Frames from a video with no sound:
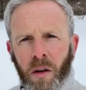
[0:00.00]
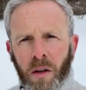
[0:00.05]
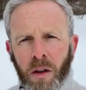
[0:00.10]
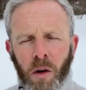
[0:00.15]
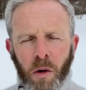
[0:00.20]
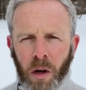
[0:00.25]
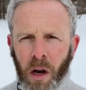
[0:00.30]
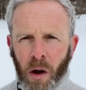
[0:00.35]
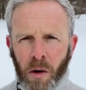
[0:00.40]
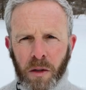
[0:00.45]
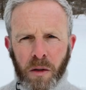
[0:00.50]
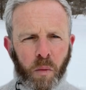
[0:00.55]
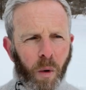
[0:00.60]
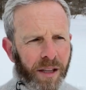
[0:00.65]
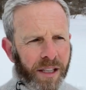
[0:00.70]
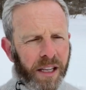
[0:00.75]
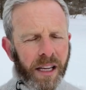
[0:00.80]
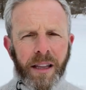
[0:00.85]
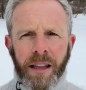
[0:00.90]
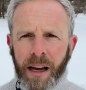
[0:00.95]
Luke goes,
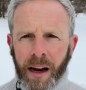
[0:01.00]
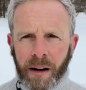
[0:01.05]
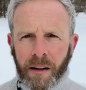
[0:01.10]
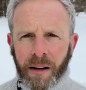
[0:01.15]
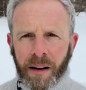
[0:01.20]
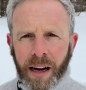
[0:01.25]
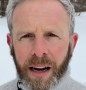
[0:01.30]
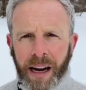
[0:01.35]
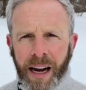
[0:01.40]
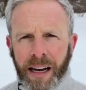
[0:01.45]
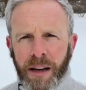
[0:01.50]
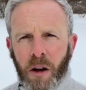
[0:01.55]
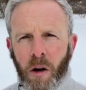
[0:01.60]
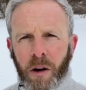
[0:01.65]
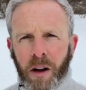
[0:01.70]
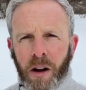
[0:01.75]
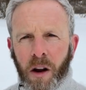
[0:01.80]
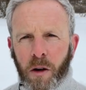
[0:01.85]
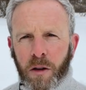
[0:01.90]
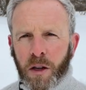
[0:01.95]
"What's in there?" And
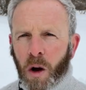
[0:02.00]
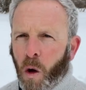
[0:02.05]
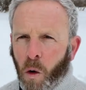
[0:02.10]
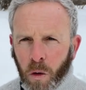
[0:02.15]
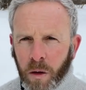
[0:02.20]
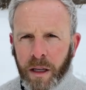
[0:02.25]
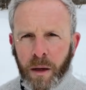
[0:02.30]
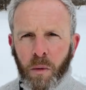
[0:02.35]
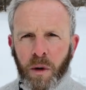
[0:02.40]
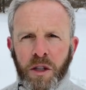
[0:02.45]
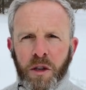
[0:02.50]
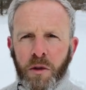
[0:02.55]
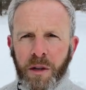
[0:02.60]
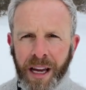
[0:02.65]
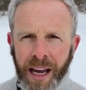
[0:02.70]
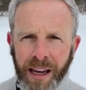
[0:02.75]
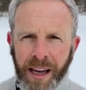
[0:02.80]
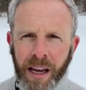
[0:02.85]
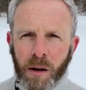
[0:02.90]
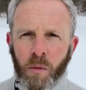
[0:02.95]
Yoda goes, "Only what you
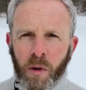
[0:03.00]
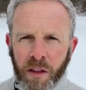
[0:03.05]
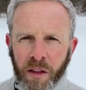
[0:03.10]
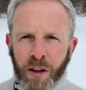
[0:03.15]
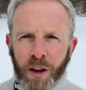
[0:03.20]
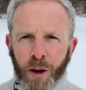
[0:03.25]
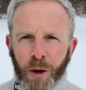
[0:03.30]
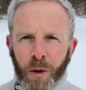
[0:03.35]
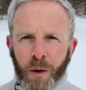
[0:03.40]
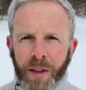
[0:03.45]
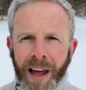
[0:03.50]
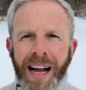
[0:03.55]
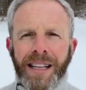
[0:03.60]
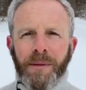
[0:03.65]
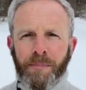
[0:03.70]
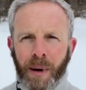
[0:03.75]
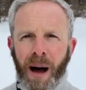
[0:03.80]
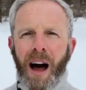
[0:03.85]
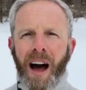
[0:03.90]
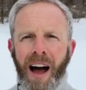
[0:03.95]
take in with you."
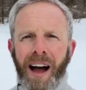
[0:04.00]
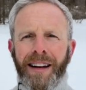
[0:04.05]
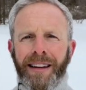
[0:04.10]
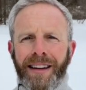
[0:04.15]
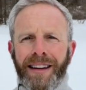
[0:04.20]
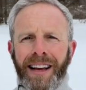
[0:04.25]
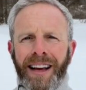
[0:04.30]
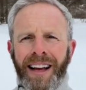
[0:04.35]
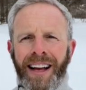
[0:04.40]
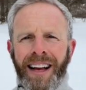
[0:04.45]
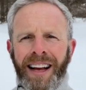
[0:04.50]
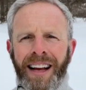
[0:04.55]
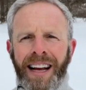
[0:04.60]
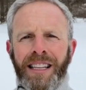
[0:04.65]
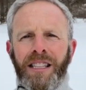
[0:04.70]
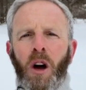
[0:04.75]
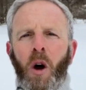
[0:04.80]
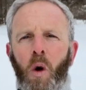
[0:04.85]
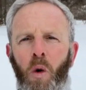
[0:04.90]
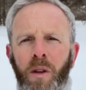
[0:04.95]
That's Bond.
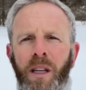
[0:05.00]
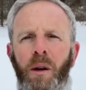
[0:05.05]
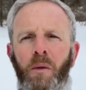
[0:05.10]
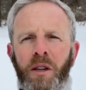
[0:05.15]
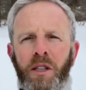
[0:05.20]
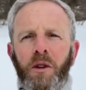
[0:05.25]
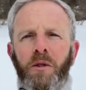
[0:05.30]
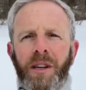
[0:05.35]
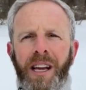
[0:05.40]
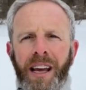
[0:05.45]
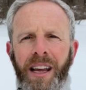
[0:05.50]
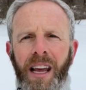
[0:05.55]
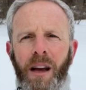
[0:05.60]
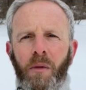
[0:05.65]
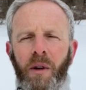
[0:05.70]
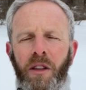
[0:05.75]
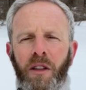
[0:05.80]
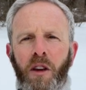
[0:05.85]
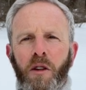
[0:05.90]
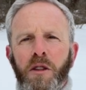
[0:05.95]
It's only what you take in
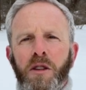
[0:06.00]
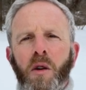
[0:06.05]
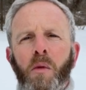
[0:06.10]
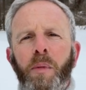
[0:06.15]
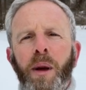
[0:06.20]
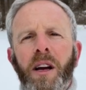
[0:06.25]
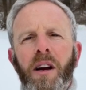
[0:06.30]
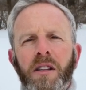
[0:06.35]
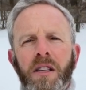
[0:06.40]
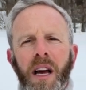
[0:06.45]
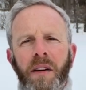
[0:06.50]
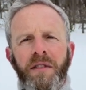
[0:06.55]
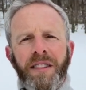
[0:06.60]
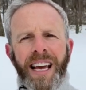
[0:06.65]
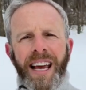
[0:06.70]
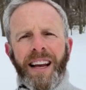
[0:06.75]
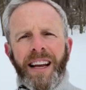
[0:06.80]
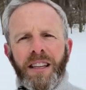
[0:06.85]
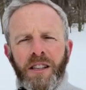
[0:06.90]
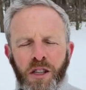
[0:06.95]
with you. So because I've
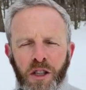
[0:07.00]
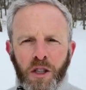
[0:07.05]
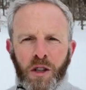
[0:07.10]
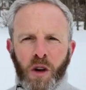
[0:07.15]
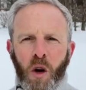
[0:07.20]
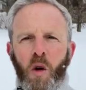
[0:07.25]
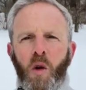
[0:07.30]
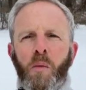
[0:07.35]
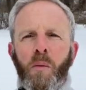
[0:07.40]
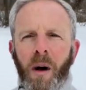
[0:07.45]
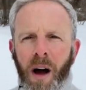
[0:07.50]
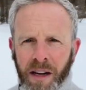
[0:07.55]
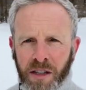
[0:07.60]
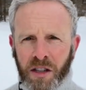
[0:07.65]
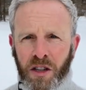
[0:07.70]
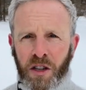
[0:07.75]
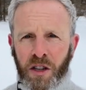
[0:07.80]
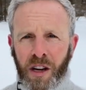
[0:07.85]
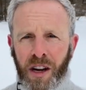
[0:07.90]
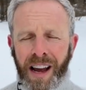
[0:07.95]
taken so
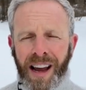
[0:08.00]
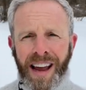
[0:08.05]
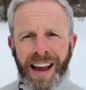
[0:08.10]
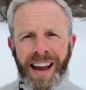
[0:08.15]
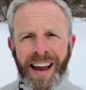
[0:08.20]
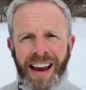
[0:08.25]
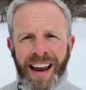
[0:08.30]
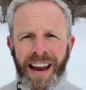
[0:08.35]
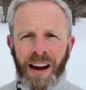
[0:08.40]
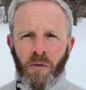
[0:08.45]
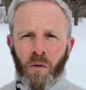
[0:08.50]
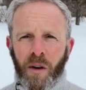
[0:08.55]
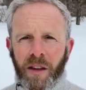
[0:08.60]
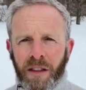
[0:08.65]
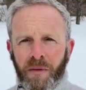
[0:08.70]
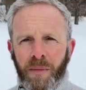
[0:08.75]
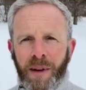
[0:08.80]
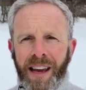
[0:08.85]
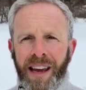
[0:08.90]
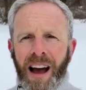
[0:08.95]
much in
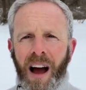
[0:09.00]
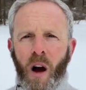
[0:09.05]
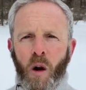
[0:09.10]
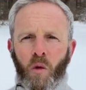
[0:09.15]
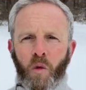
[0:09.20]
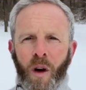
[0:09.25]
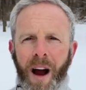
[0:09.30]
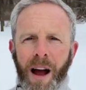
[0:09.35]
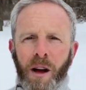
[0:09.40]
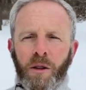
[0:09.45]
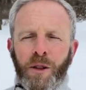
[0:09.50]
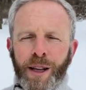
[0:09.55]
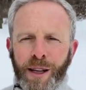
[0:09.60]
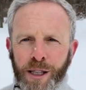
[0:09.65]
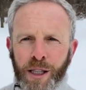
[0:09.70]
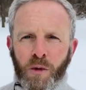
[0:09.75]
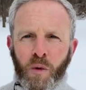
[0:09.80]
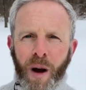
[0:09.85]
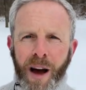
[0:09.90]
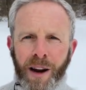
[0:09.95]
with me around
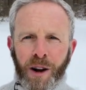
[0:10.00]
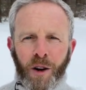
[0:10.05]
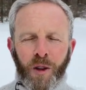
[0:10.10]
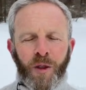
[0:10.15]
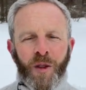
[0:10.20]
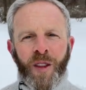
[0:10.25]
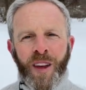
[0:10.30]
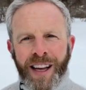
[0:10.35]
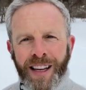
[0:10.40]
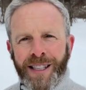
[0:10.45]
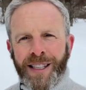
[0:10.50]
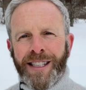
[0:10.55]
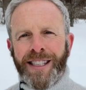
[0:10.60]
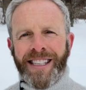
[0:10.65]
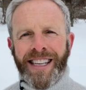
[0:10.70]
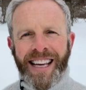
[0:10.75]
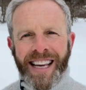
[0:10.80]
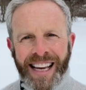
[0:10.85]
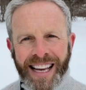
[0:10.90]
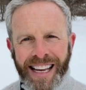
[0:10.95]
this sweater,
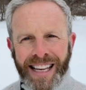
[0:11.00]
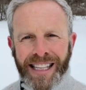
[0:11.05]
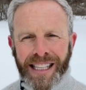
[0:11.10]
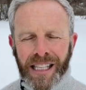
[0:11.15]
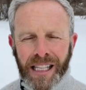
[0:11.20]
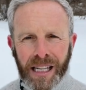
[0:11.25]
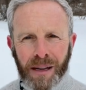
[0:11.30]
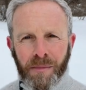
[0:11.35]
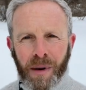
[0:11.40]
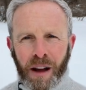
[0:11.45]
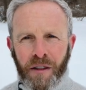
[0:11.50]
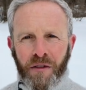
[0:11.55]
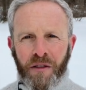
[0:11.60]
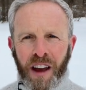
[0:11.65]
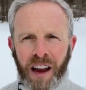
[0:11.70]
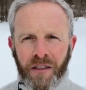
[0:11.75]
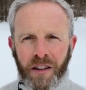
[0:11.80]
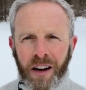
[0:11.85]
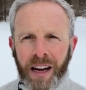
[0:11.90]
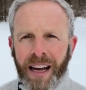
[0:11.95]
this is my
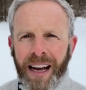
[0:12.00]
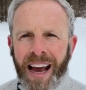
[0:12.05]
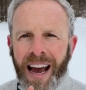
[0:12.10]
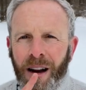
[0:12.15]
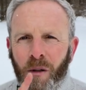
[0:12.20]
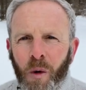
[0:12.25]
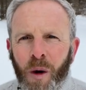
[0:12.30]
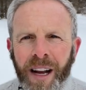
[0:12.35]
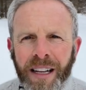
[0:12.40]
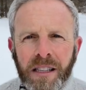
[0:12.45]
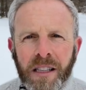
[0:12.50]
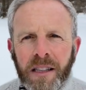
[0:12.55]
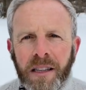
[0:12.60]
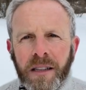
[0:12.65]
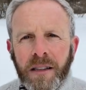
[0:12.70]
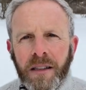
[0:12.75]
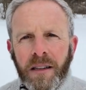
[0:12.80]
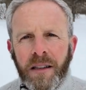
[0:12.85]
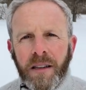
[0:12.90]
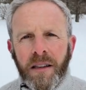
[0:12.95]
favorite, and it wins.
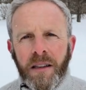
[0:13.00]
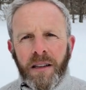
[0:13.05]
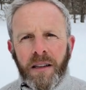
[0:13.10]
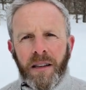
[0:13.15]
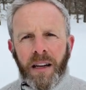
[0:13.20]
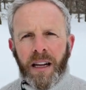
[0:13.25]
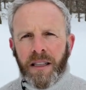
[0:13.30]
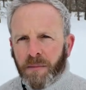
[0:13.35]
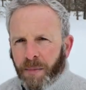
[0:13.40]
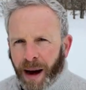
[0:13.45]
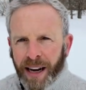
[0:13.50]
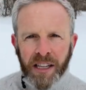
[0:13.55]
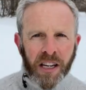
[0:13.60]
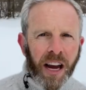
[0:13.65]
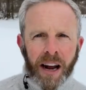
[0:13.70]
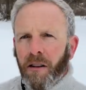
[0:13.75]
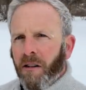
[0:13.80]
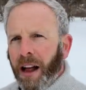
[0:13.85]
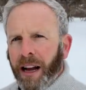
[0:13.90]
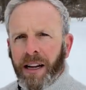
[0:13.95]
It's my
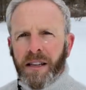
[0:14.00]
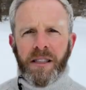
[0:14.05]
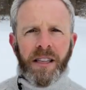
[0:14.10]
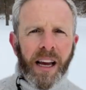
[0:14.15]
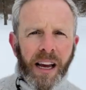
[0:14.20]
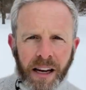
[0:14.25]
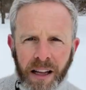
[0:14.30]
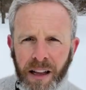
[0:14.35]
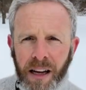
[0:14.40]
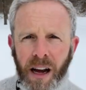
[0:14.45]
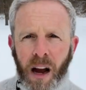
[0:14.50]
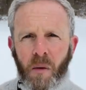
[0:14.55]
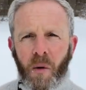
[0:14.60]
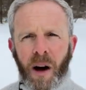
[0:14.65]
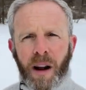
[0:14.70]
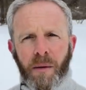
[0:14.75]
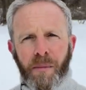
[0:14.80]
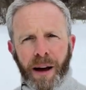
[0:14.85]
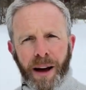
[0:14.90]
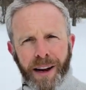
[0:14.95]
channel. I could say anything I
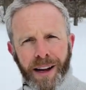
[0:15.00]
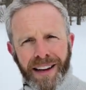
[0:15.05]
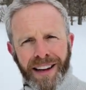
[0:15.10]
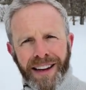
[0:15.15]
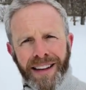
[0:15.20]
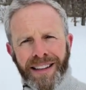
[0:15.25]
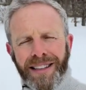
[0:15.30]
want about it.